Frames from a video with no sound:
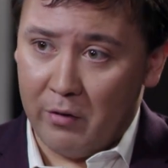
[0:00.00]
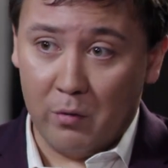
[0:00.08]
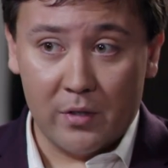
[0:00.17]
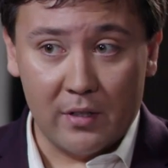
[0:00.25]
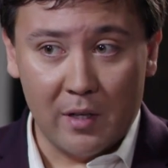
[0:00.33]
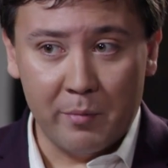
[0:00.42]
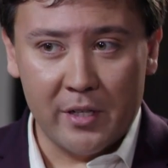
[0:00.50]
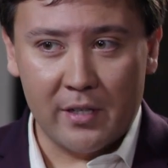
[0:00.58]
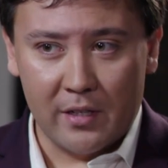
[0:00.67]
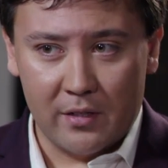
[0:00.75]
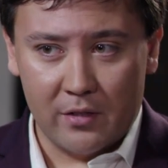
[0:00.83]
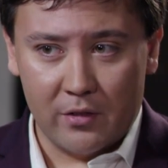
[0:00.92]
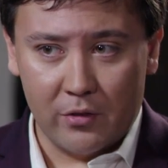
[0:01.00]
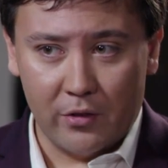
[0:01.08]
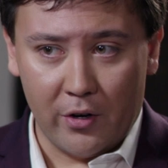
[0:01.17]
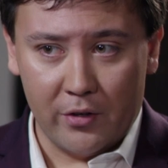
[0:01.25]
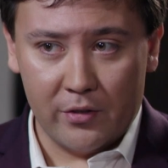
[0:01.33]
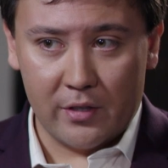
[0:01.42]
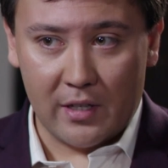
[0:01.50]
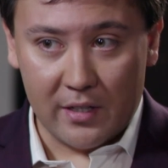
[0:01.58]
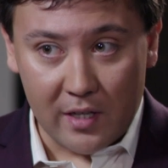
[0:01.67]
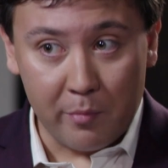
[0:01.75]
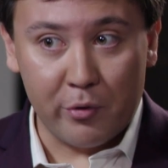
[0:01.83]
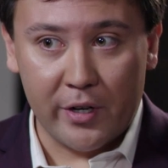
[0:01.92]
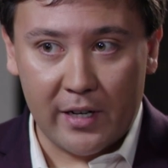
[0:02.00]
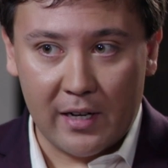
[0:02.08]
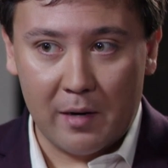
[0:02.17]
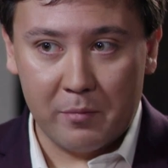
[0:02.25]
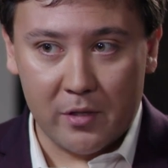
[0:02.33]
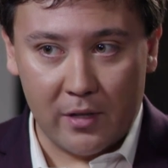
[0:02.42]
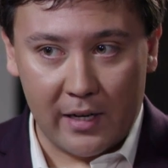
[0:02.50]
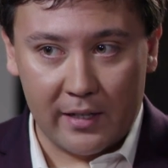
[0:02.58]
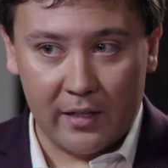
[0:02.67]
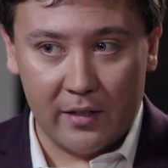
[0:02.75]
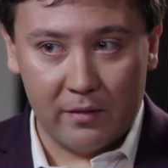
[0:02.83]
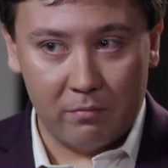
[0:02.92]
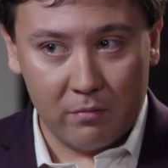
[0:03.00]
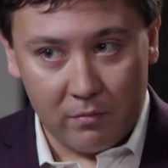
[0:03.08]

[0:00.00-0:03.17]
it was limited to those contemporary claims, like a